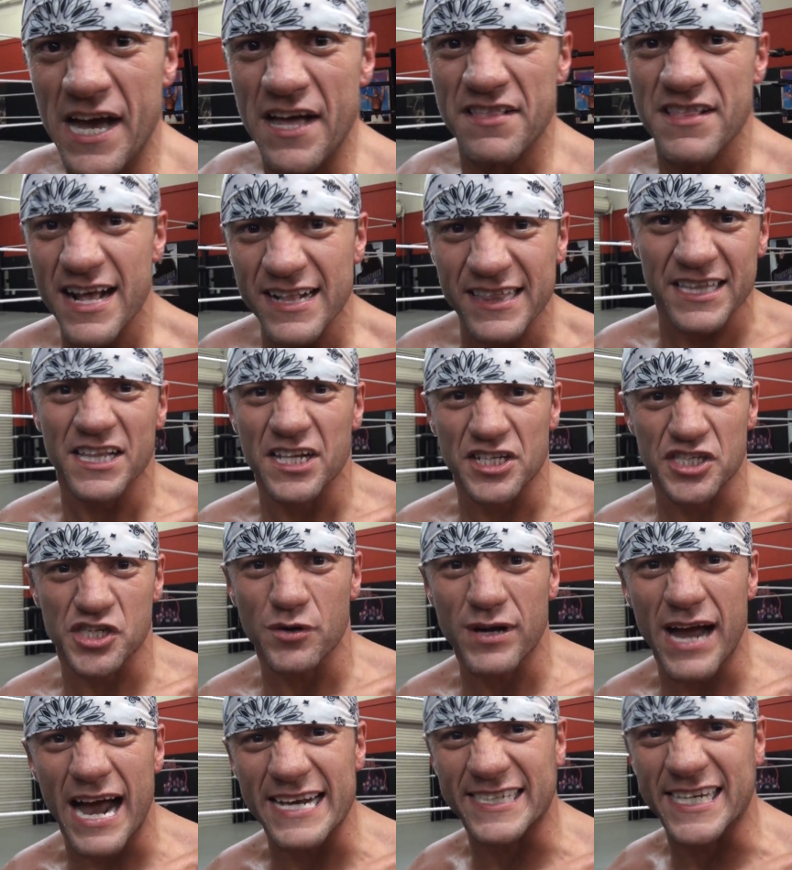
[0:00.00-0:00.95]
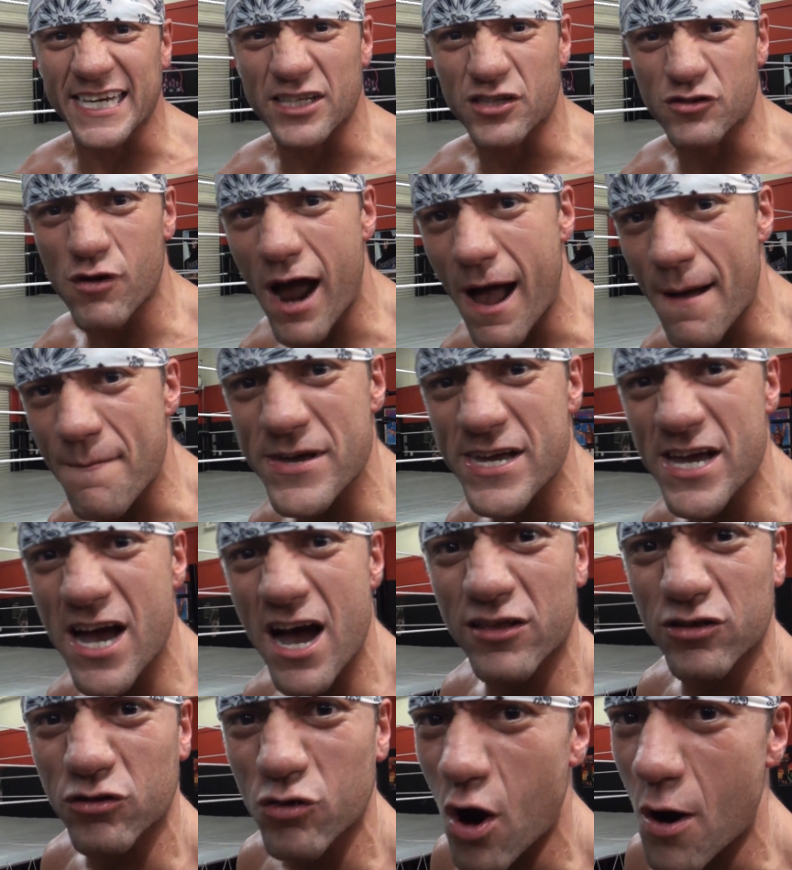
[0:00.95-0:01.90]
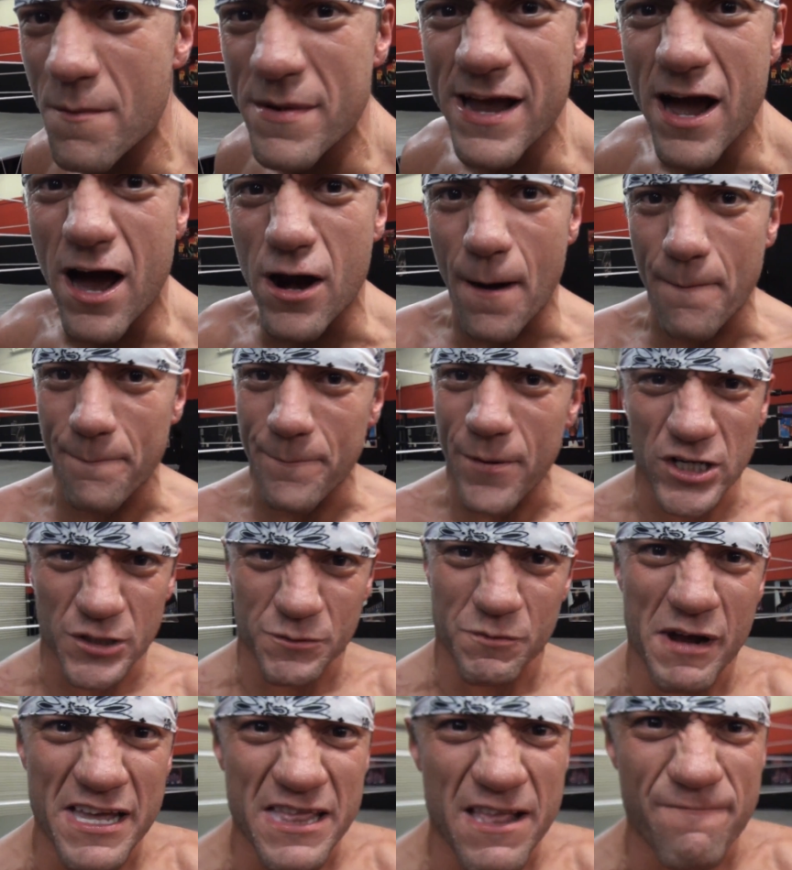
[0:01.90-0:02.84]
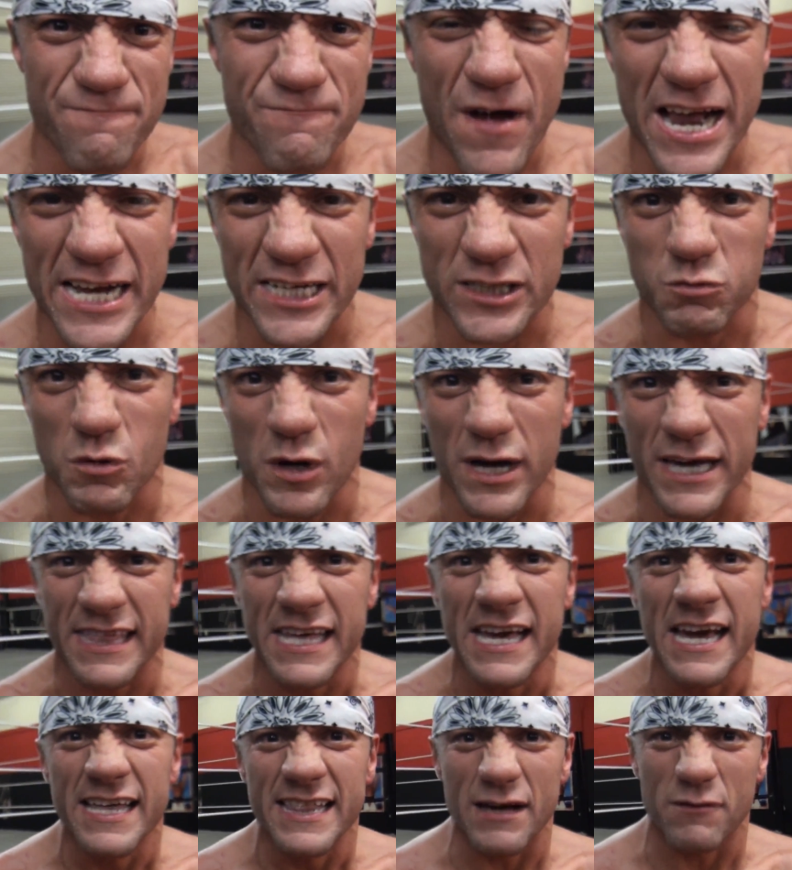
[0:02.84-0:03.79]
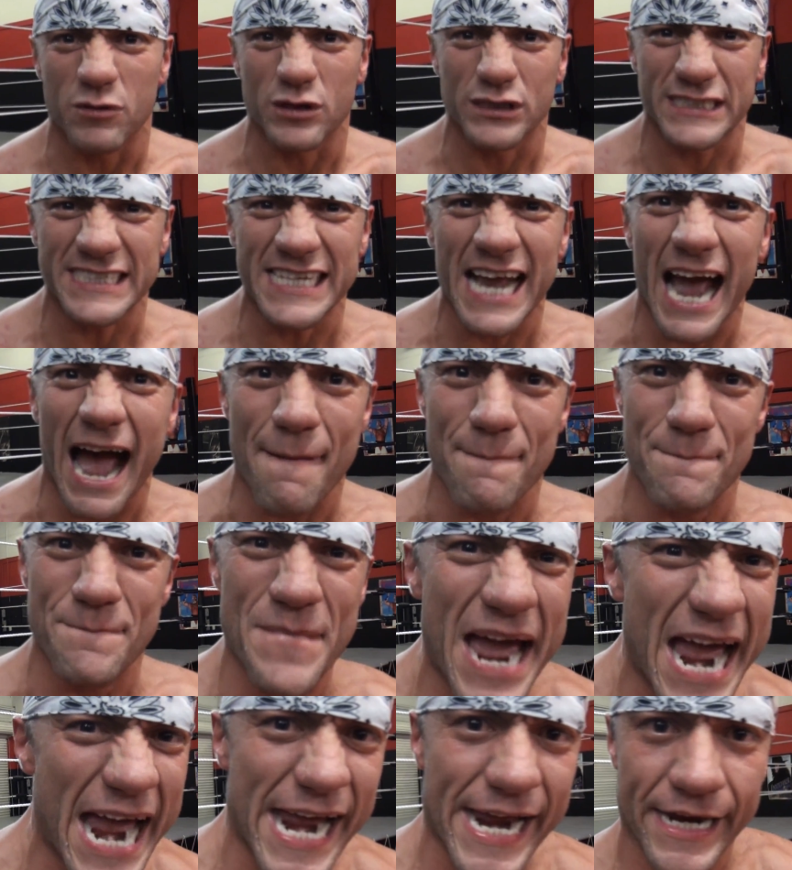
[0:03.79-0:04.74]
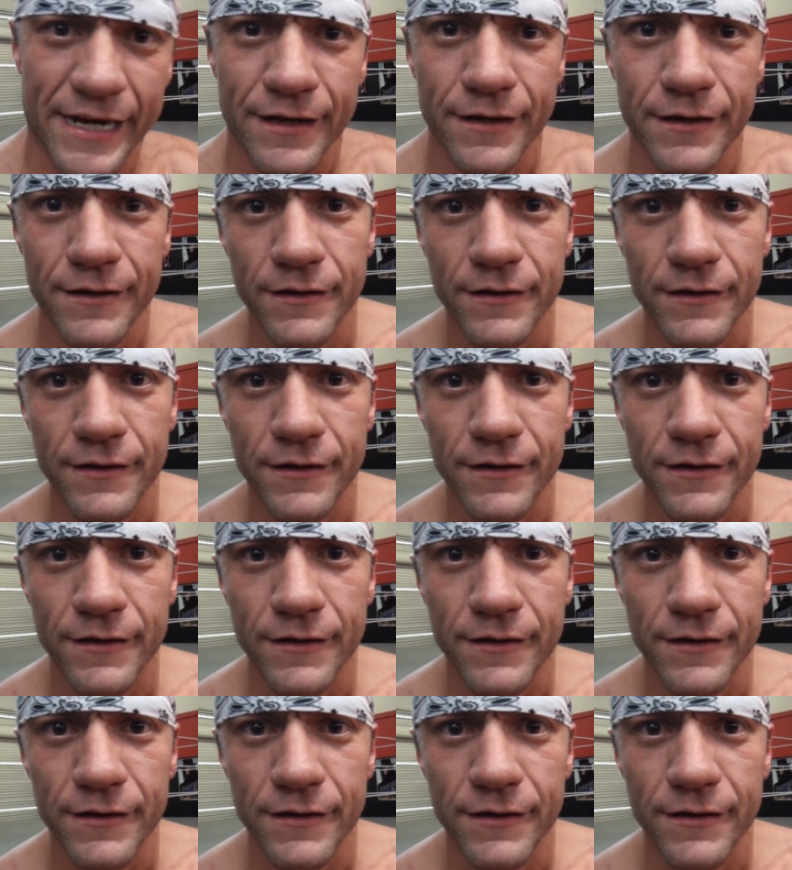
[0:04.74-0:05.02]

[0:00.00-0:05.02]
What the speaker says: nothing that you guys can drop me on, throw me on, or punch me in the face with that will stop me